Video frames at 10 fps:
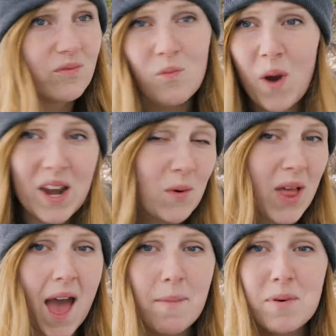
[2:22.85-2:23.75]
when it will
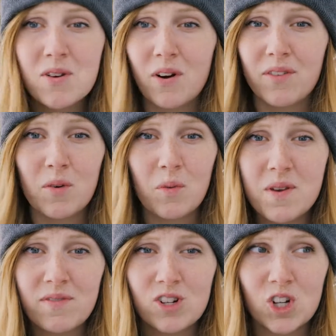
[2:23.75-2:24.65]
happen or if it will
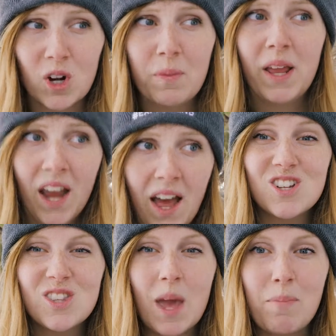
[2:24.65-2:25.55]
be for sure, but
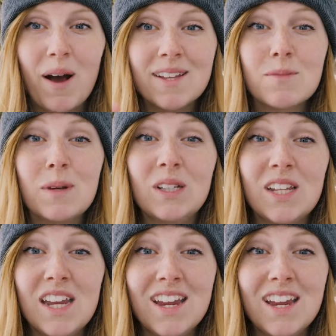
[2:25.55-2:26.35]
just that possibility